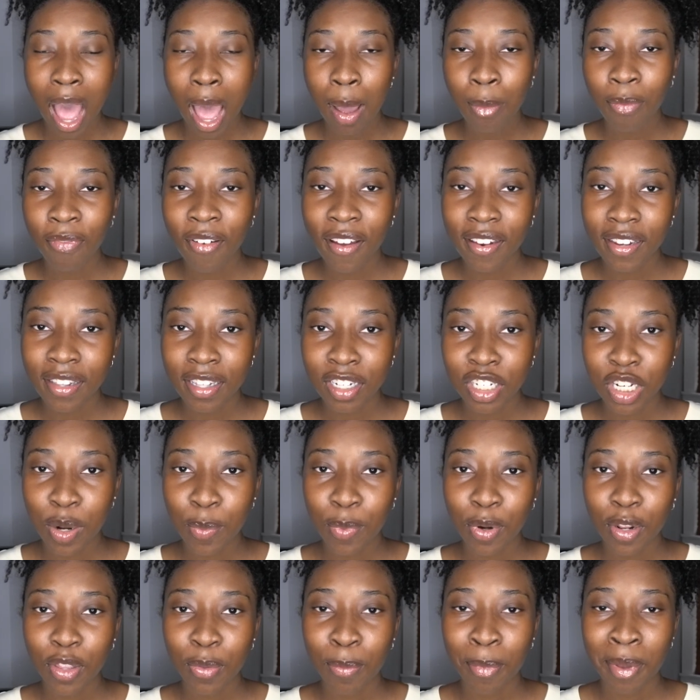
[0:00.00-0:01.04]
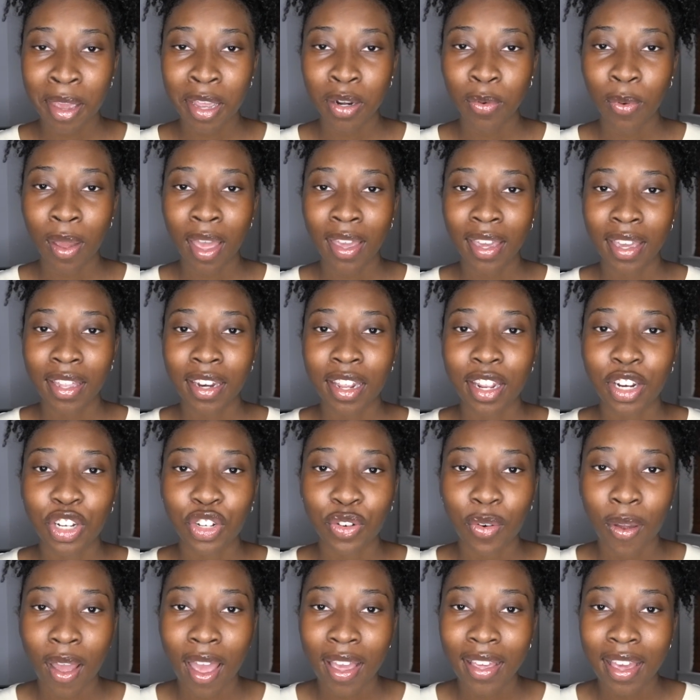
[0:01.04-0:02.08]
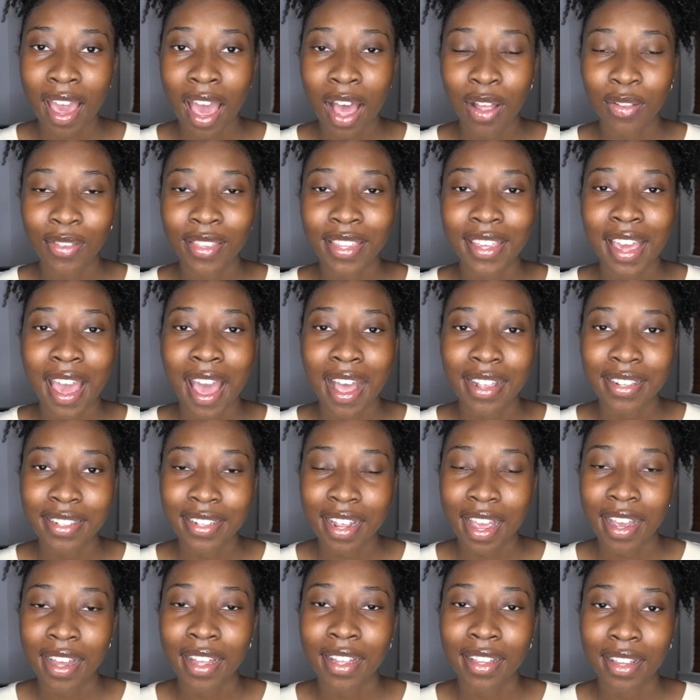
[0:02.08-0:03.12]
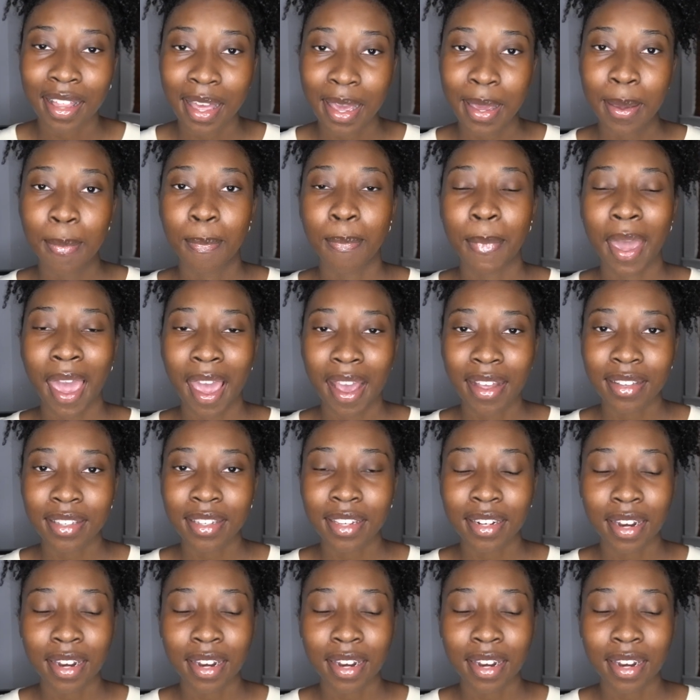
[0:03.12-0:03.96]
I'm finally jumping on the bandwagon and trying out the Aztec Clay Mask.